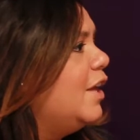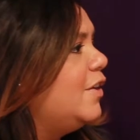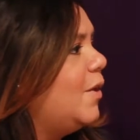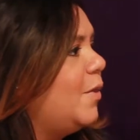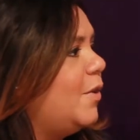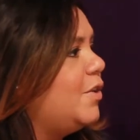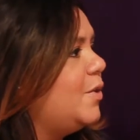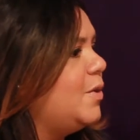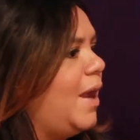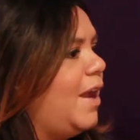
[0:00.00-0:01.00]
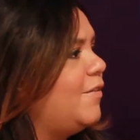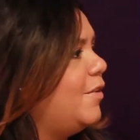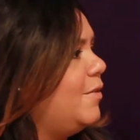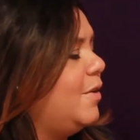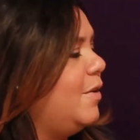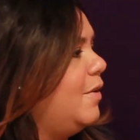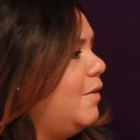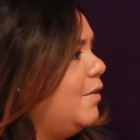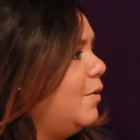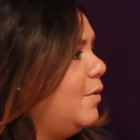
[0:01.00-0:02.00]
know that you have
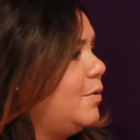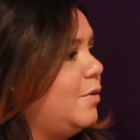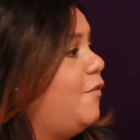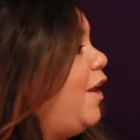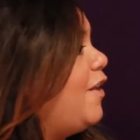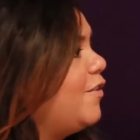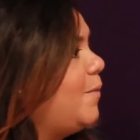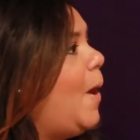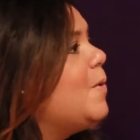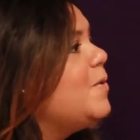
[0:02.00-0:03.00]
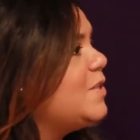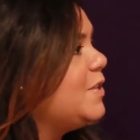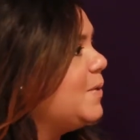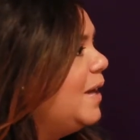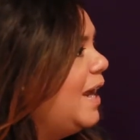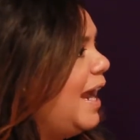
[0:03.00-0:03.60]
your friends around you.